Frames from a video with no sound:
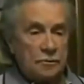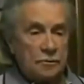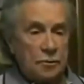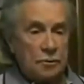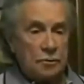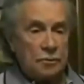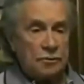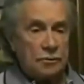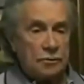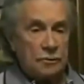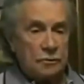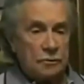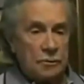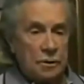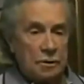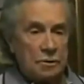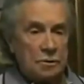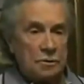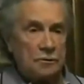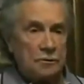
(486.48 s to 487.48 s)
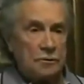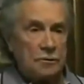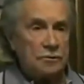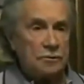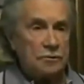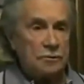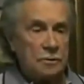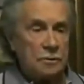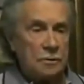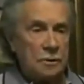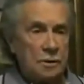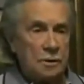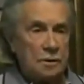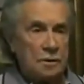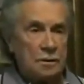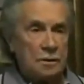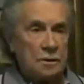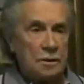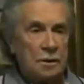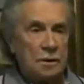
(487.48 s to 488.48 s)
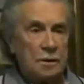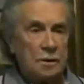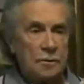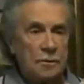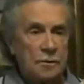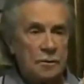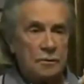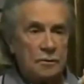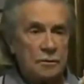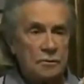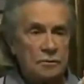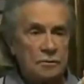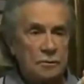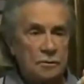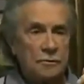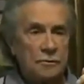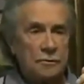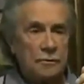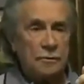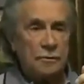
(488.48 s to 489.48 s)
dispersed around this crystal, it lit up the crystal